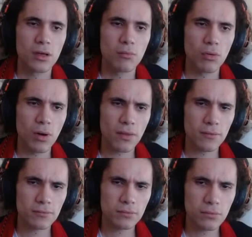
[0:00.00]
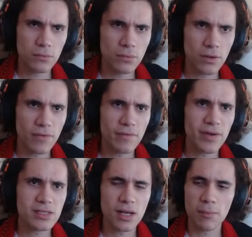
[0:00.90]
But rather, if it ever
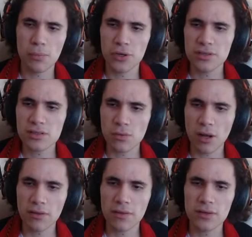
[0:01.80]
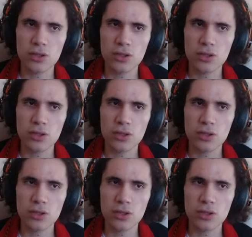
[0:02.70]
gets to that point, rather than